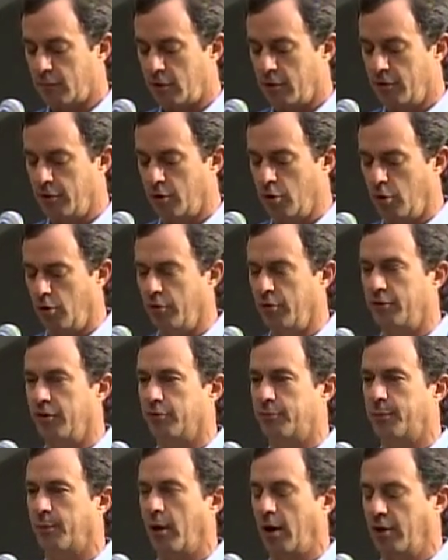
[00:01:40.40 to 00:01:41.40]
The goal of
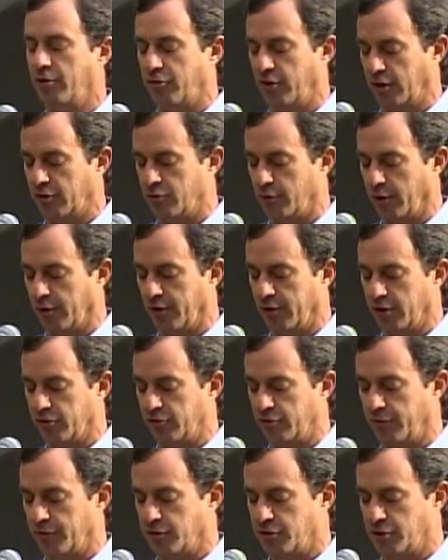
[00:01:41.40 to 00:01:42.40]
these projects really is
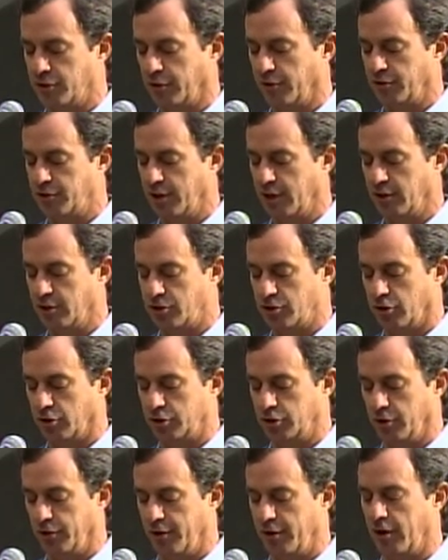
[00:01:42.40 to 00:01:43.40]
to facilitate
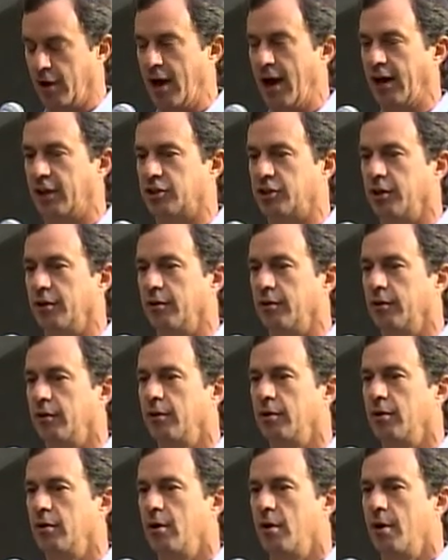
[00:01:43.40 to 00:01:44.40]
social interaction,
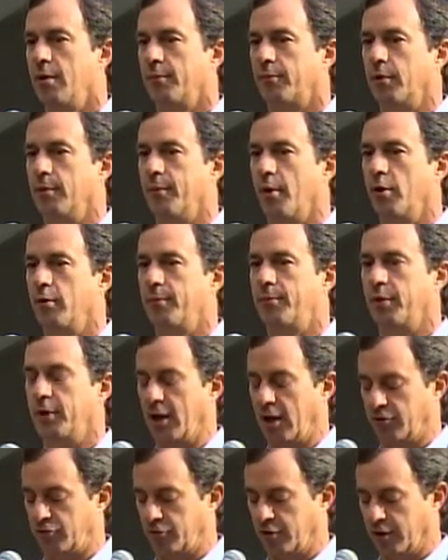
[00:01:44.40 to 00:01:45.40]
promote
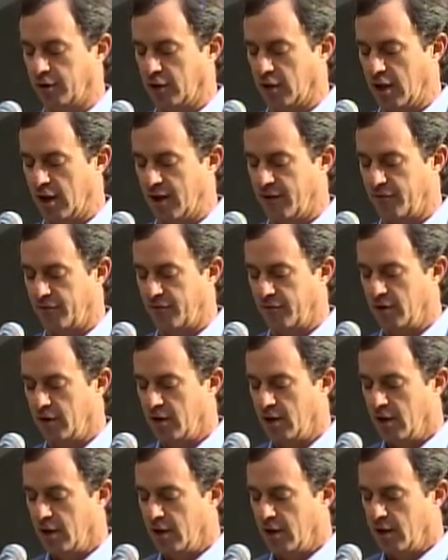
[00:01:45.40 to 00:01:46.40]
pedestrian life,
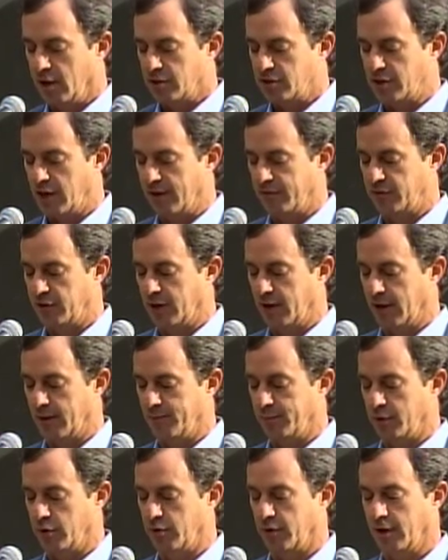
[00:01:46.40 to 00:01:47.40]
safety and
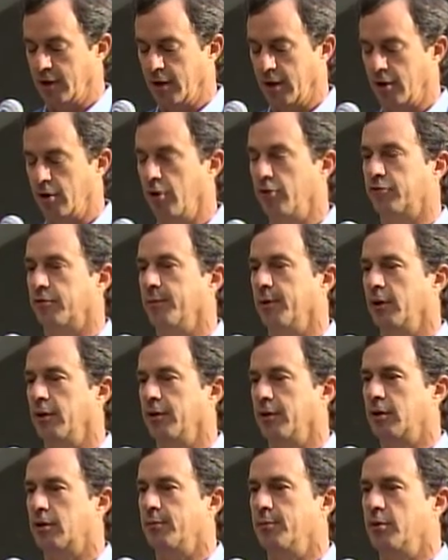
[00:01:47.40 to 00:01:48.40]
beauty, and
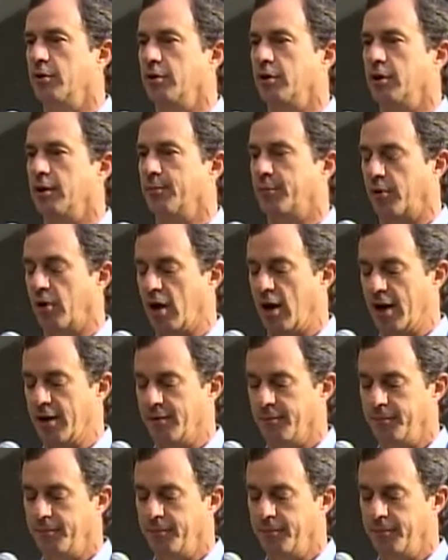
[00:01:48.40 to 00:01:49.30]
ultimately community pride.